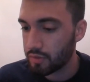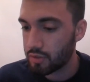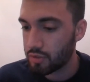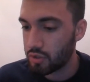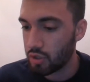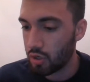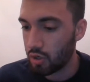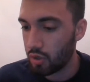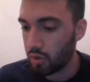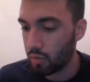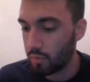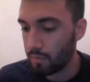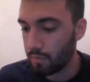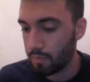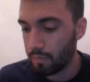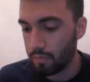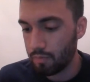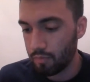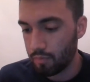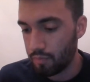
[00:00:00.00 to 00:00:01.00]
So
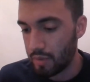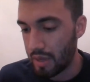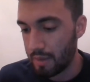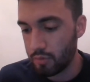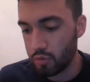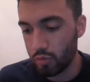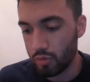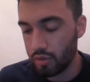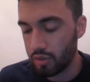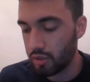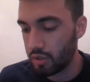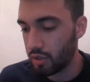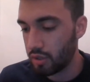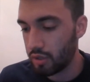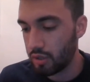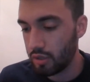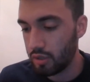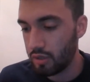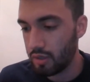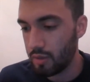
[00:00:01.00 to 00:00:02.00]
Bam doing
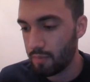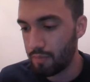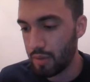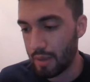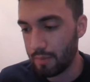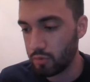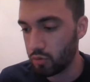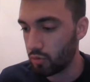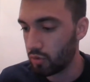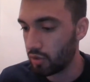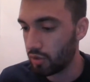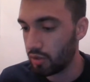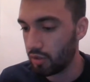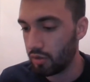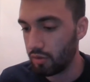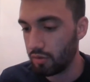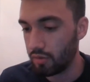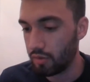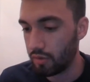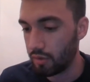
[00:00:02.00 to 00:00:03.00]
good. Bam doing good
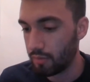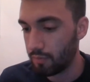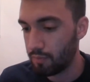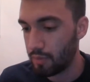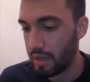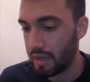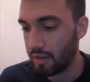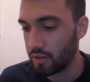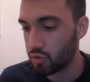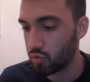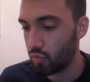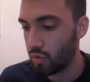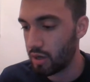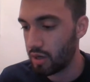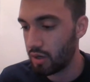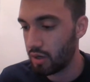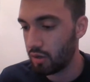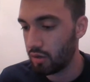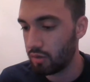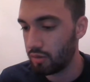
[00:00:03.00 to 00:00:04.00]
in the paint as
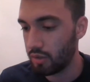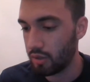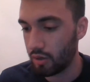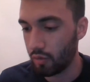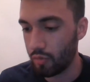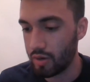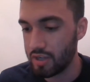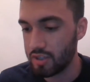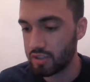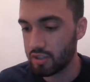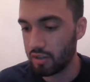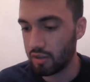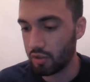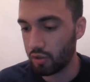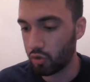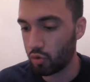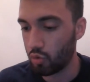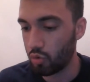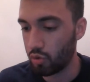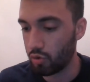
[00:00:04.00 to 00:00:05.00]
well. Ariza in the
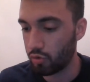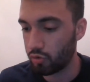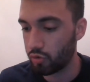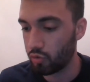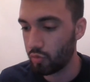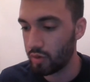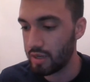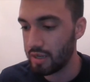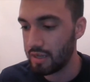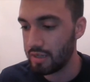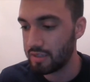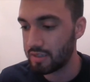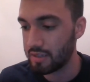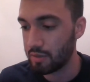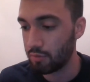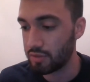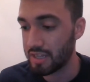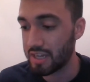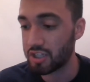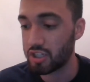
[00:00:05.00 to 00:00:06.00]
corner threes. He
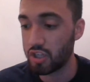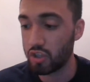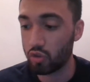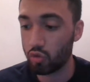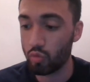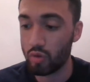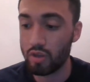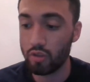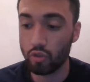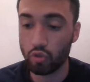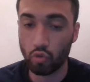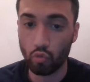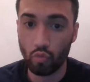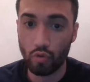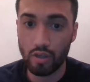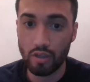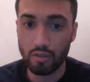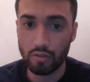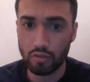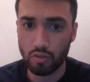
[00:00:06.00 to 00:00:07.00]
was actually three and
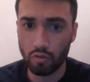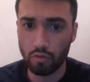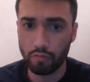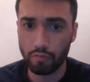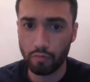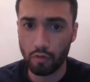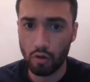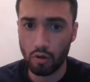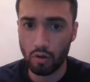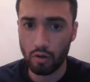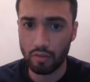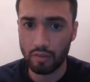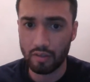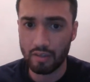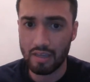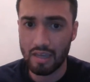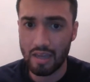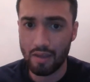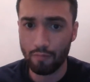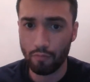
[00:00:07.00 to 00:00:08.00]
three so far in the
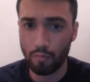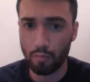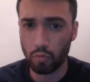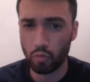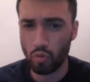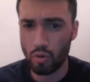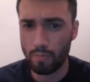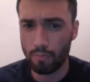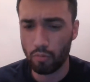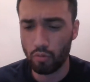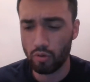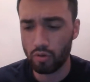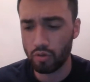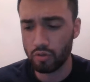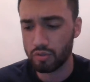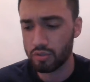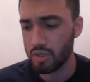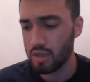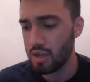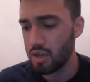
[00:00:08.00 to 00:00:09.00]
game from three
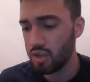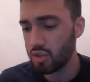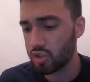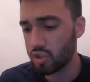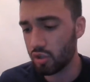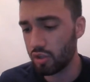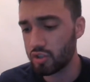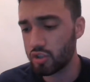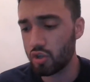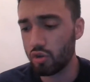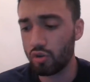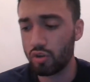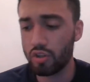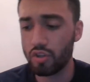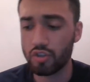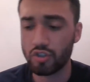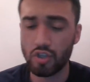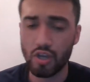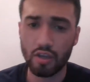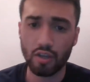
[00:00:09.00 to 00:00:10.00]
pointers. So let's go to
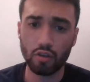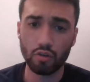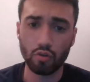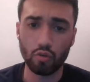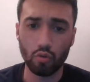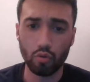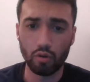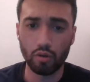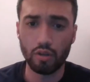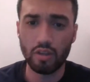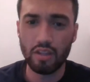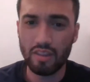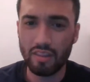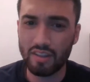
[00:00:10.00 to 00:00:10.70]
the second quarter.